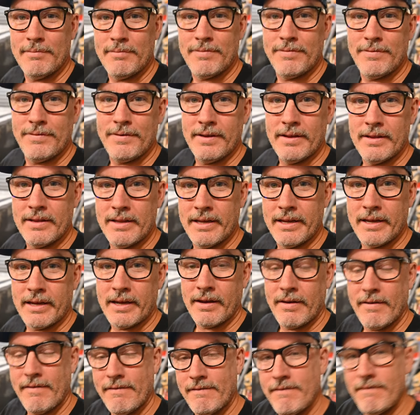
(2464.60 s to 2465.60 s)
I'm
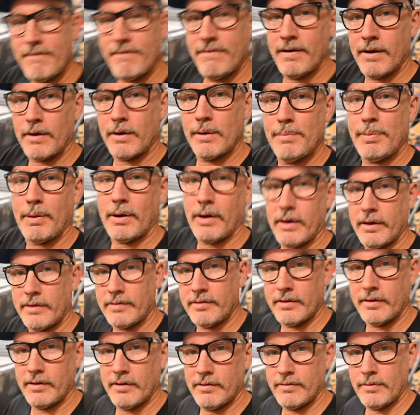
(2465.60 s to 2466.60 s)
feeling very
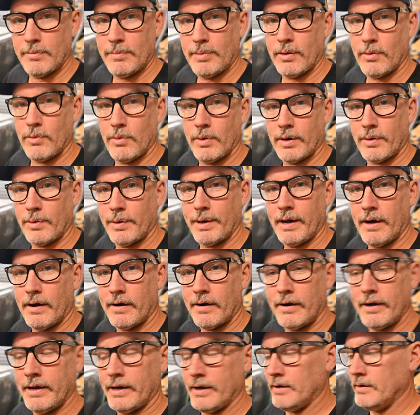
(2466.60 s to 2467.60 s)
positive about where we
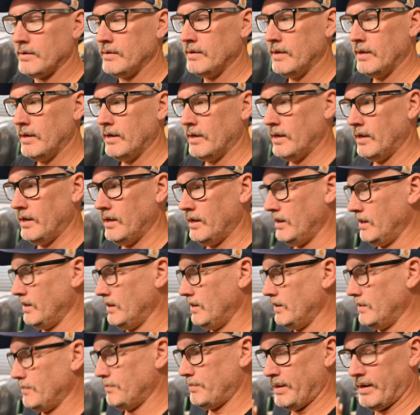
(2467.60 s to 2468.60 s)
are now.
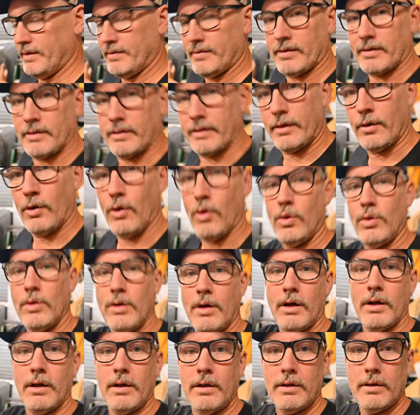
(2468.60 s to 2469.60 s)
Basically, the whole
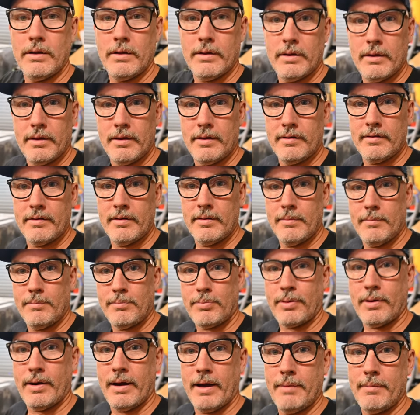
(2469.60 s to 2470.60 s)
hull is in
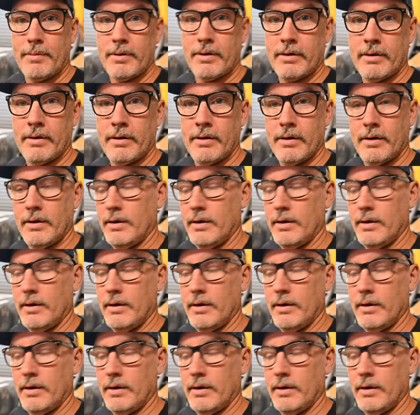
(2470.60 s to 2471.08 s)
primer.